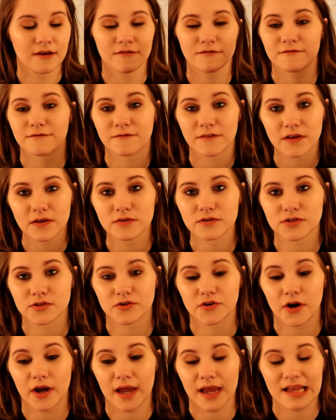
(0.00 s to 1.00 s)
Feels
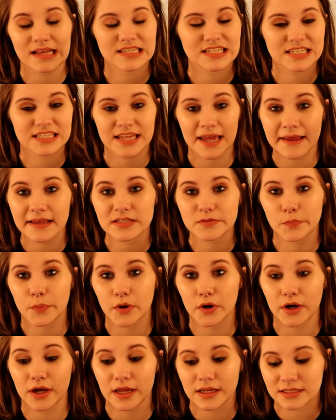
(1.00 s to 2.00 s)
great, stays
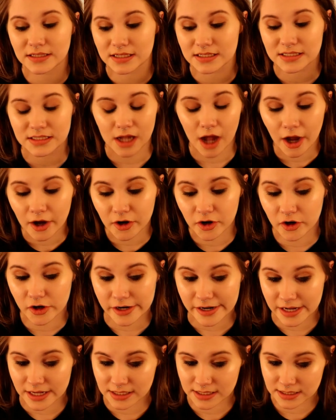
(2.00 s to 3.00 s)
put, does not
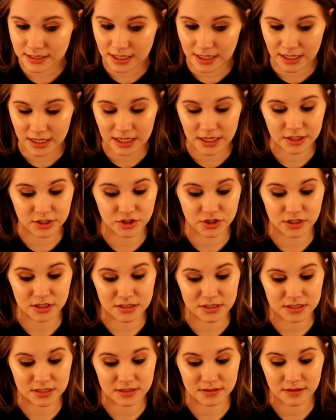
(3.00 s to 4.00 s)
crease, and it is
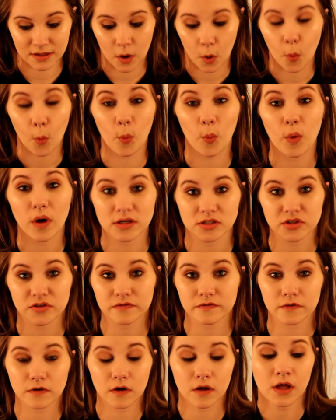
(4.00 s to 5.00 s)
just
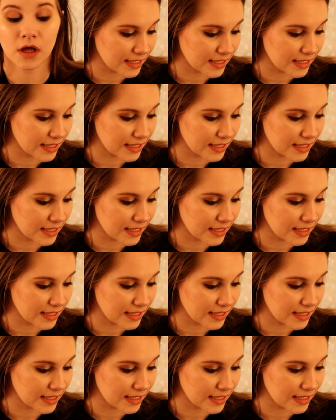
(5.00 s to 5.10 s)
wonderful.